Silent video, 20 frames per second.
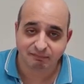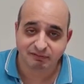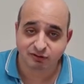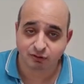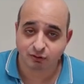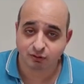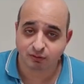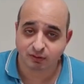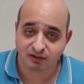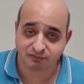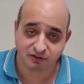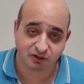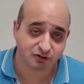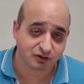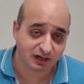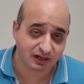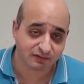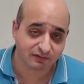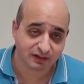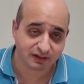So if you're
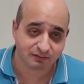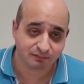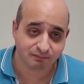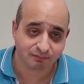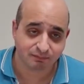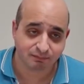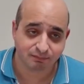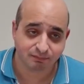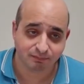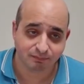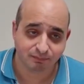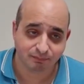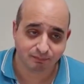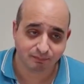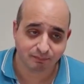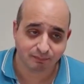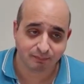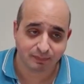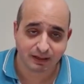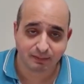driving,
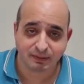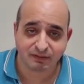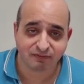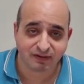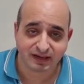maybe